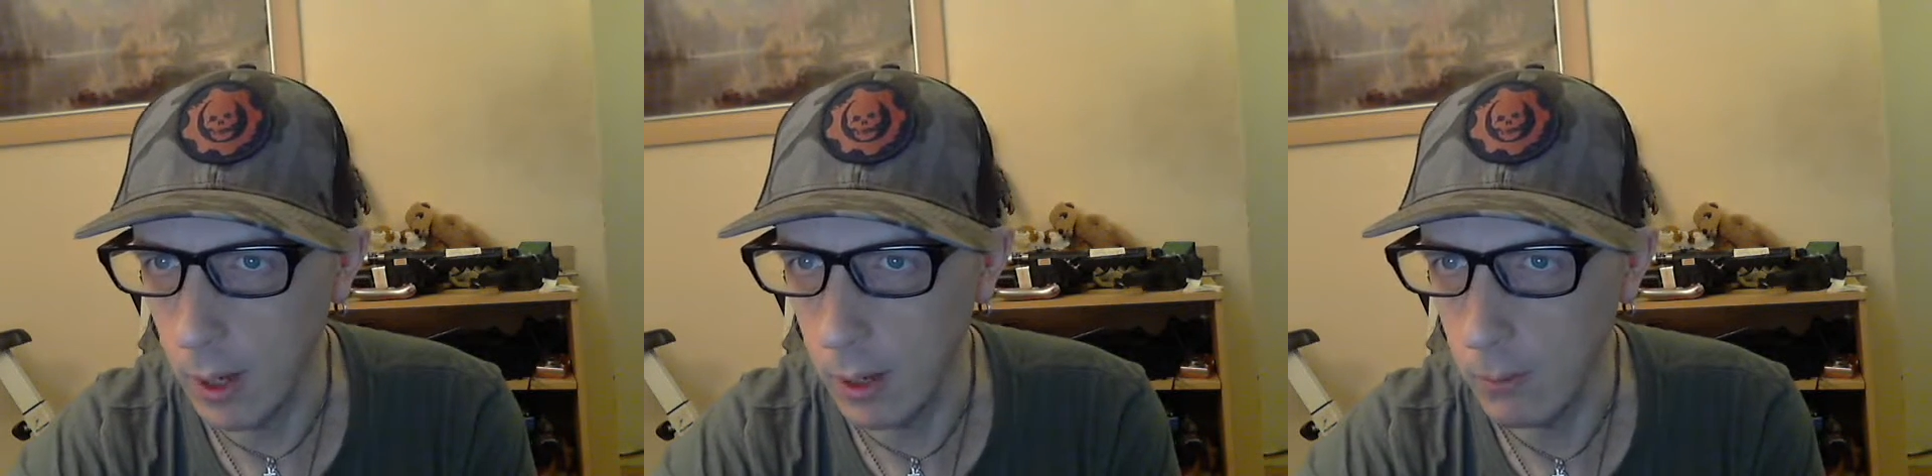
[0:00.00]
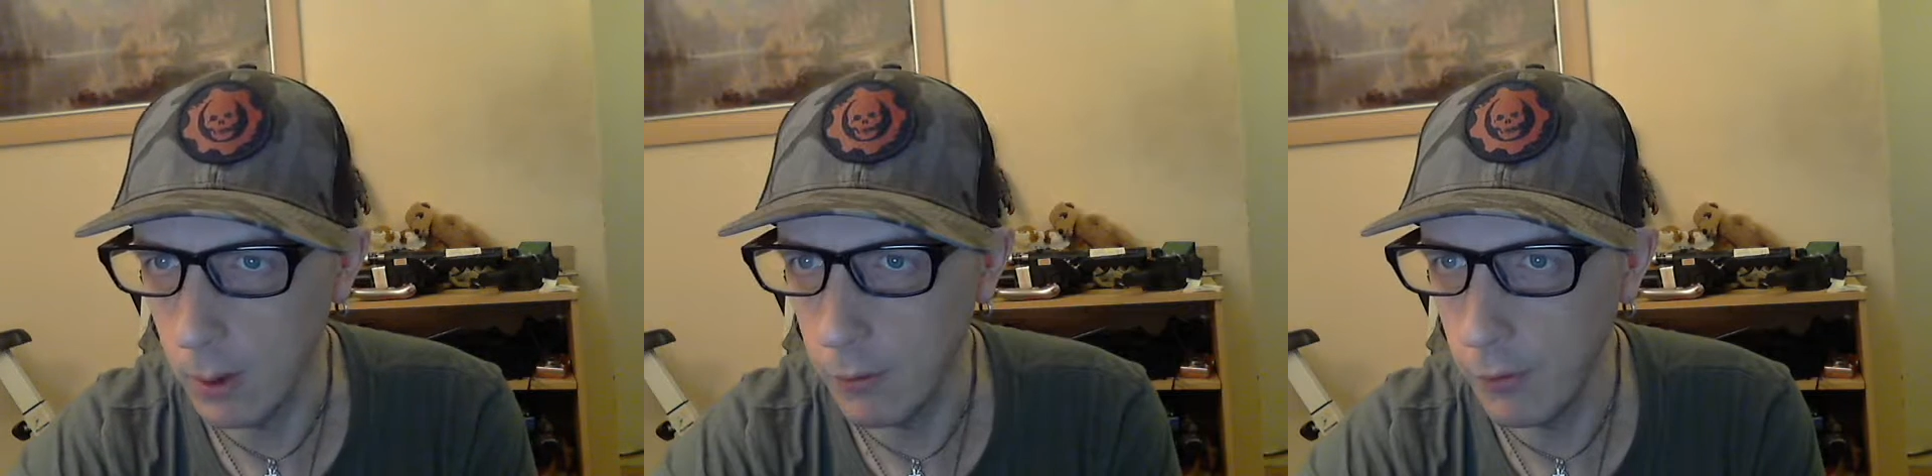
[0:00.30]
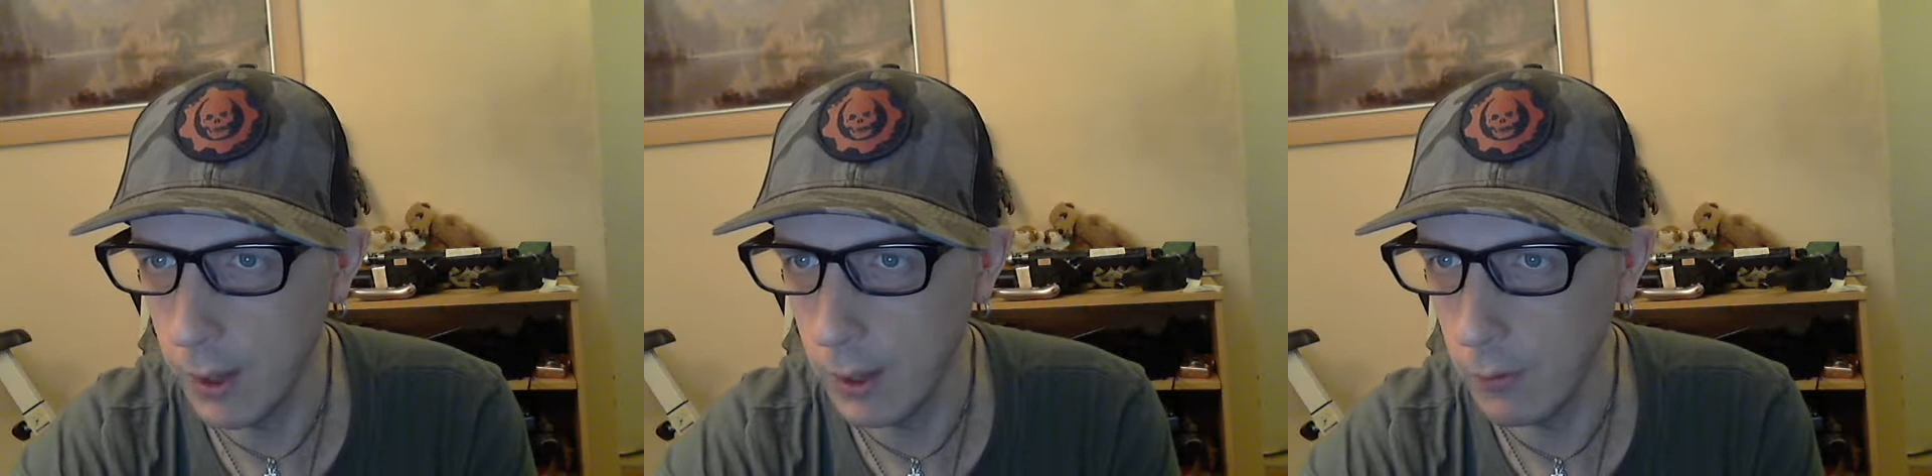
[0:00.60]
I'm a
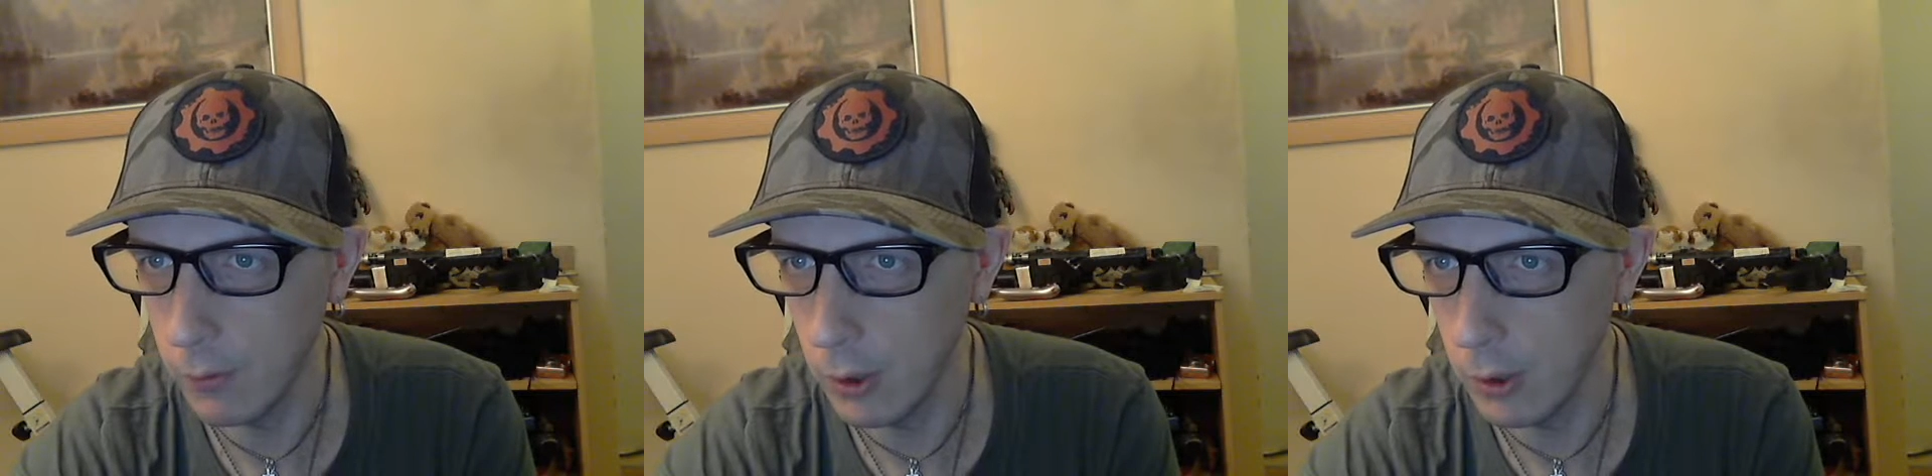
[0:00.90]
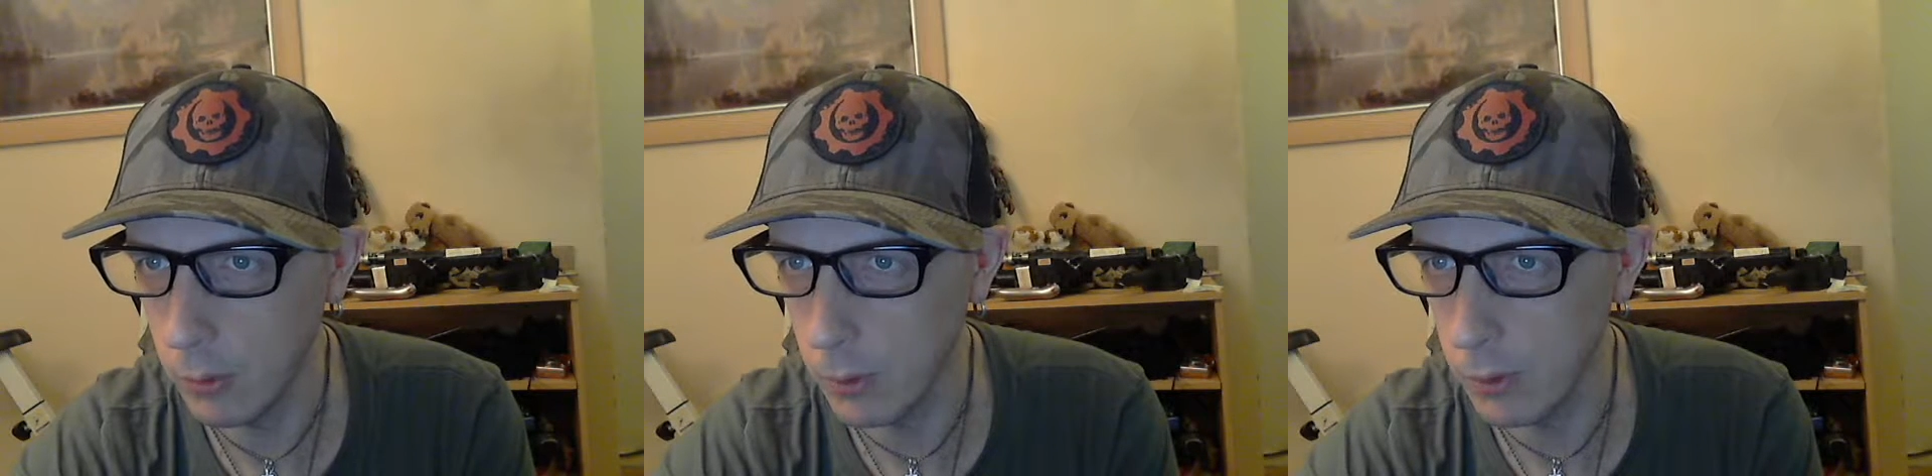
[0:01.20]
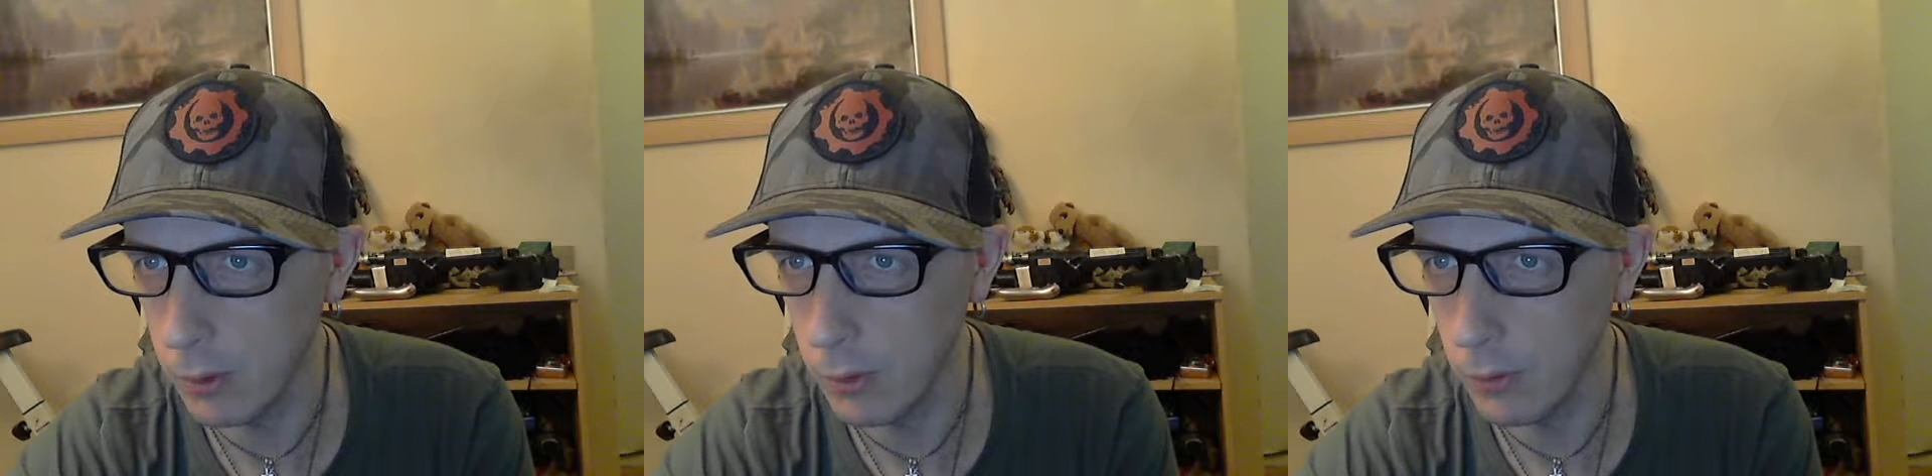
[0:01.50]
fan of
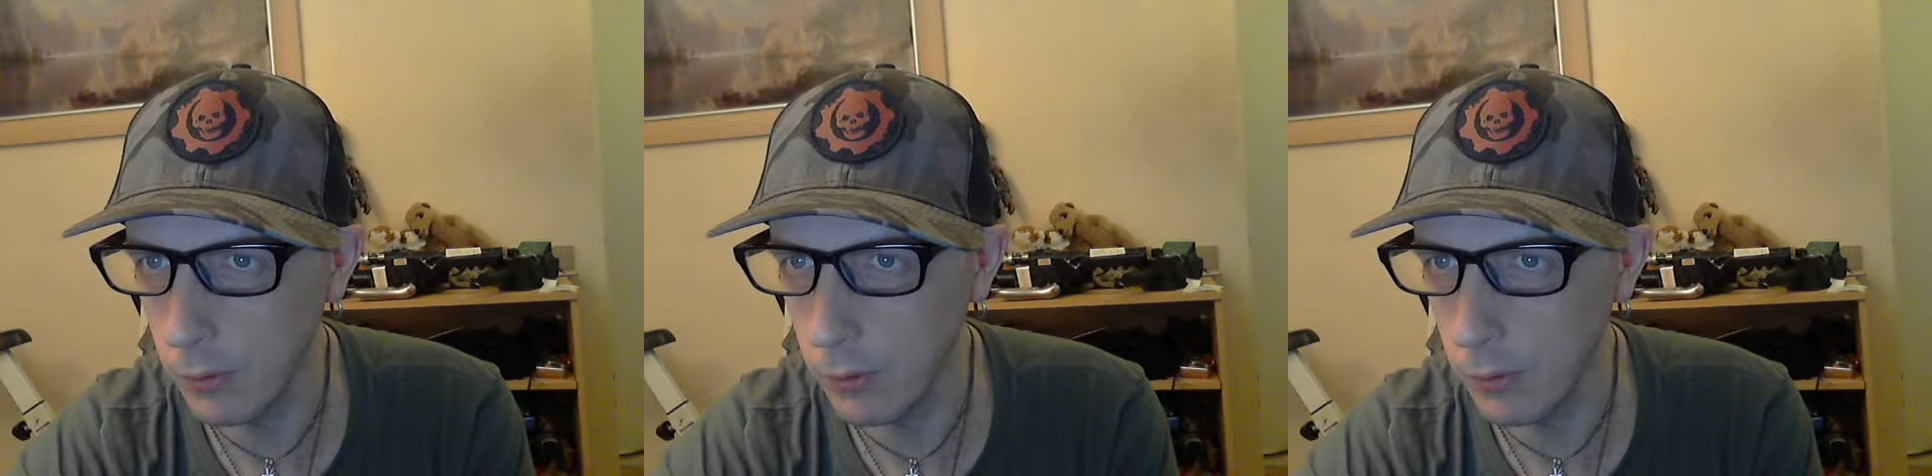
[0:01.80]
Ghostbusters